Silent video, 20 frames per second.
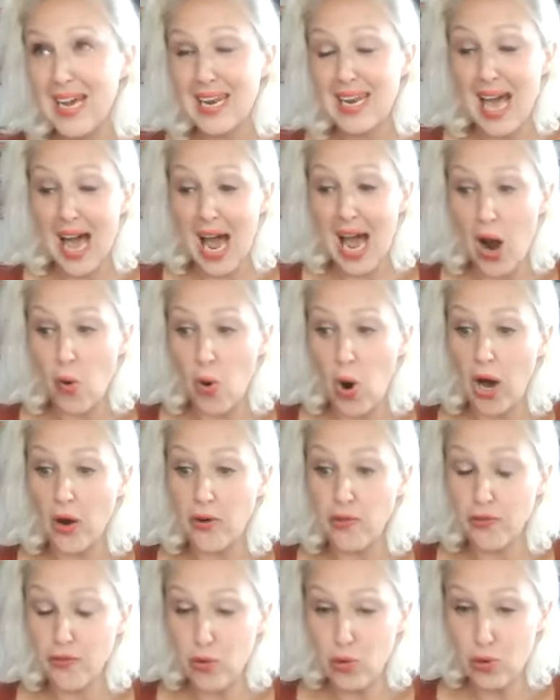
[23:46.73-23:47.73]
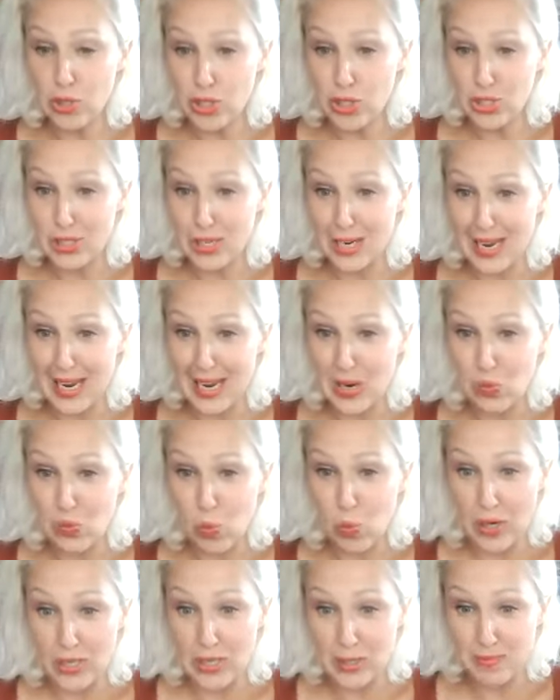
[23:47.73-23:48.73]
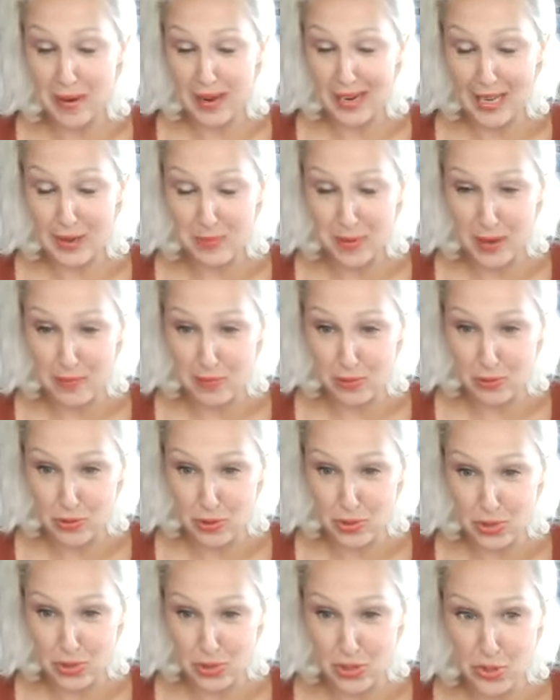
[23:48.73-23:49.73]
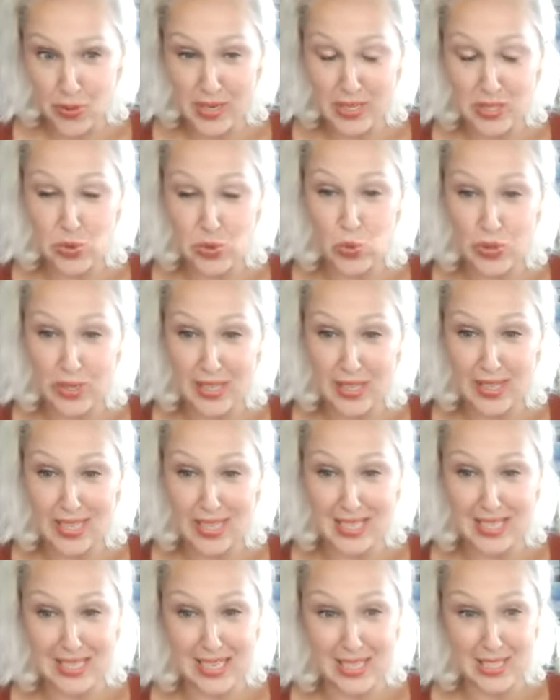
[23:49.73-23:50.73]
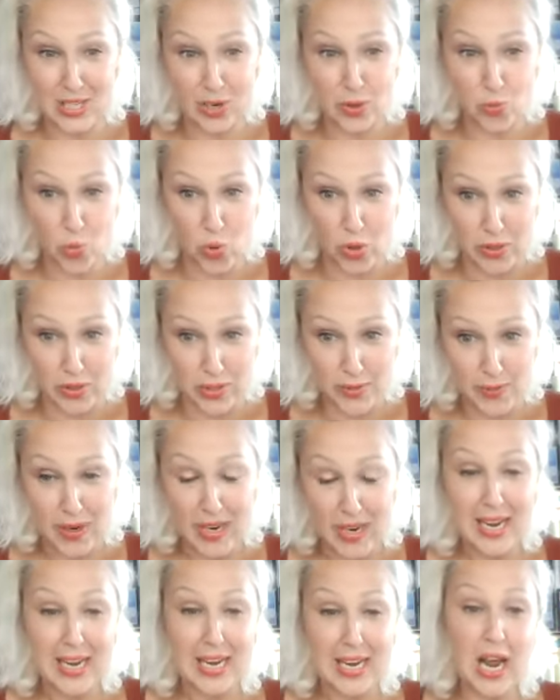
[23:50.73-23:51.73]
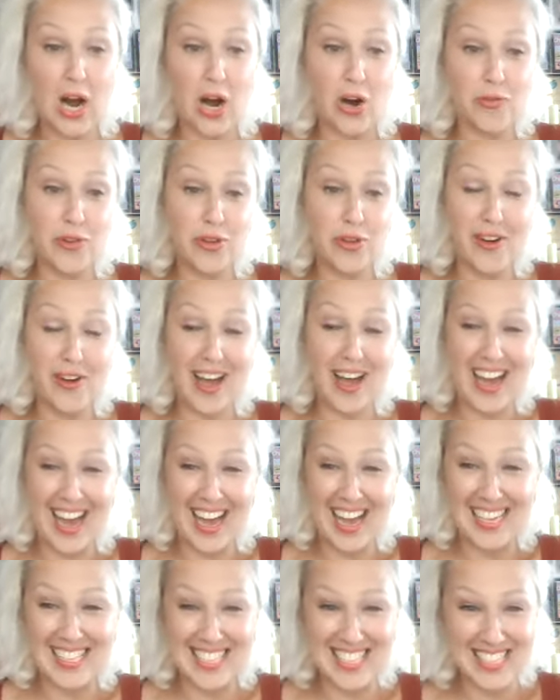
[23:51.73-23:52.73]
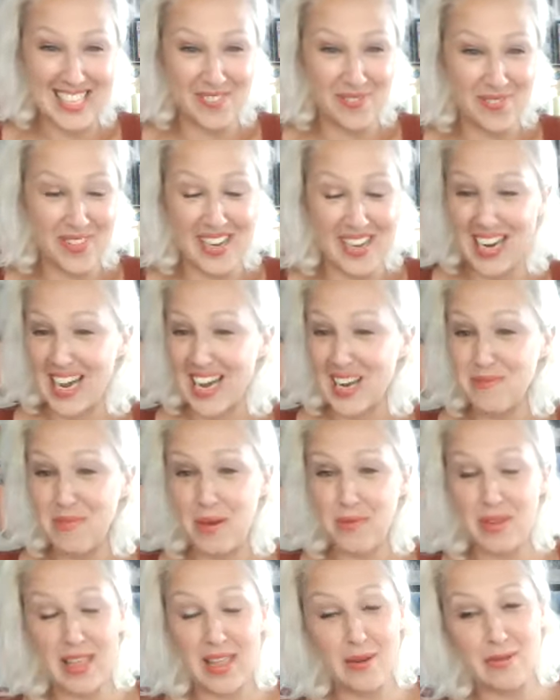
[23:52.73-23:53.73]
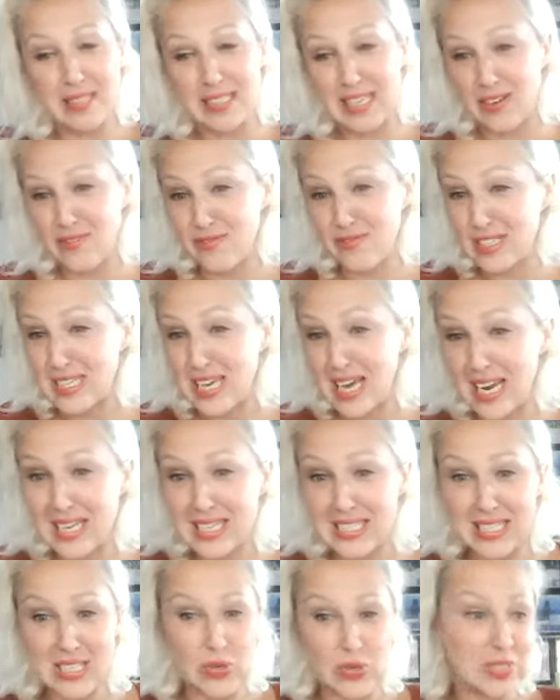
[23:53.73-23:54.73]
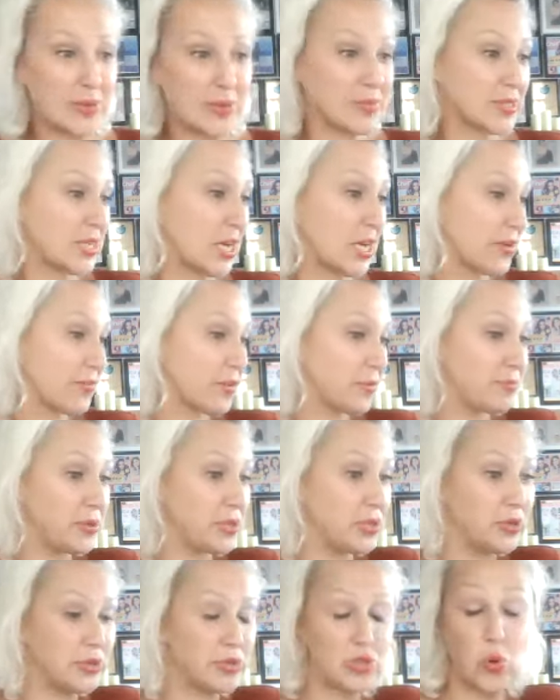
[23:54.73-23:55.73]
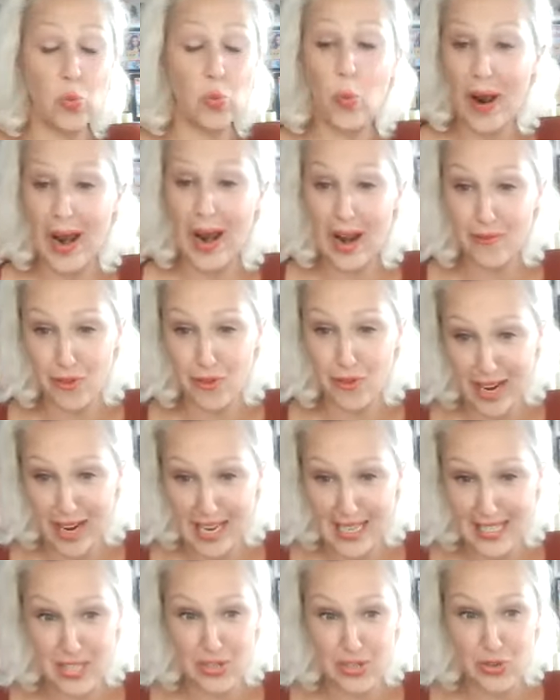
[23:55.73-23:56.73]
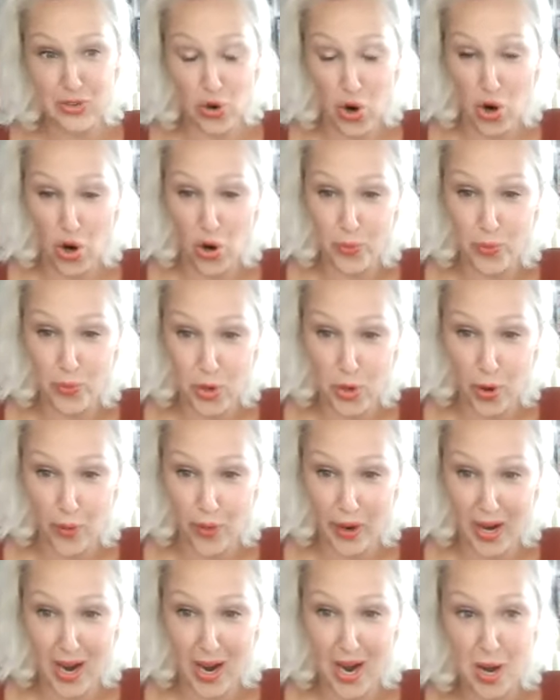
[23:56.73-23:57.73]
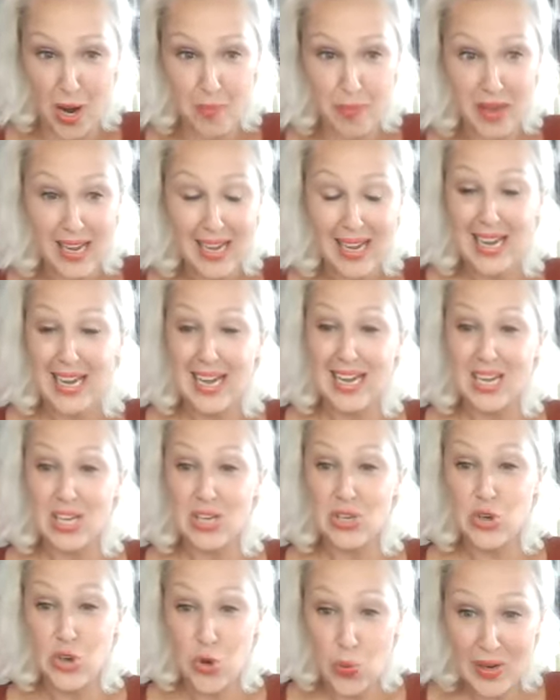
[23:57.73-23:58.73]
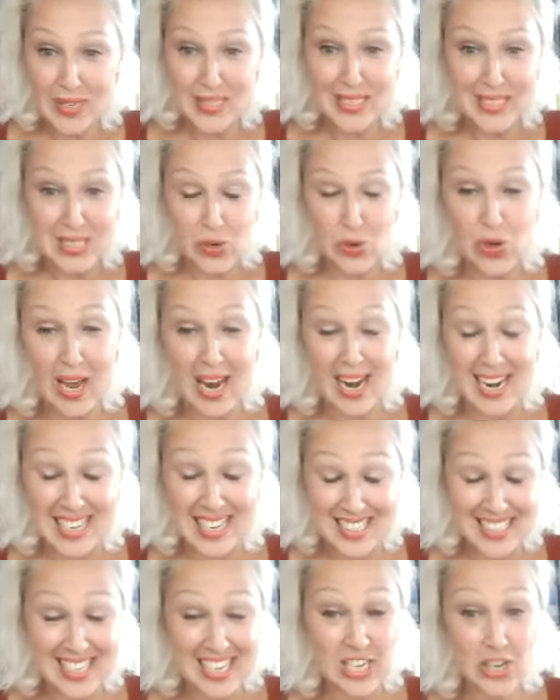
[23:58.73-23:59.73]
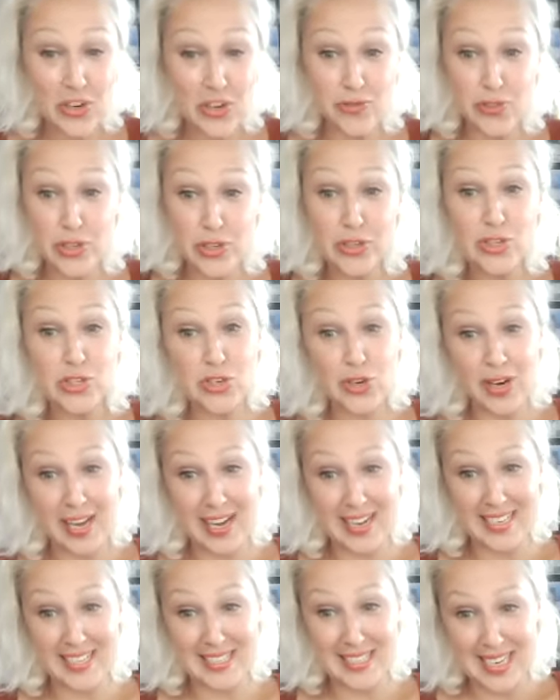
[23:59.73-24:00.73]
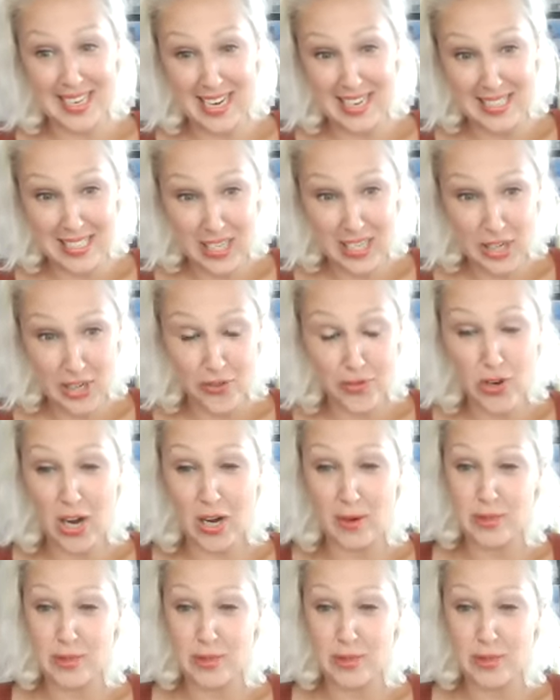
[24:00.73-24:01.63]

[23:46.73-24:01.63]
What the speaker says: Now, unfortunately, what many people do is order things they don't want. Now, if you've had something like maybe there was infidelity or some style of abuse or whatever it is in your home growing up, you are still, until you've neutralized it, until you've come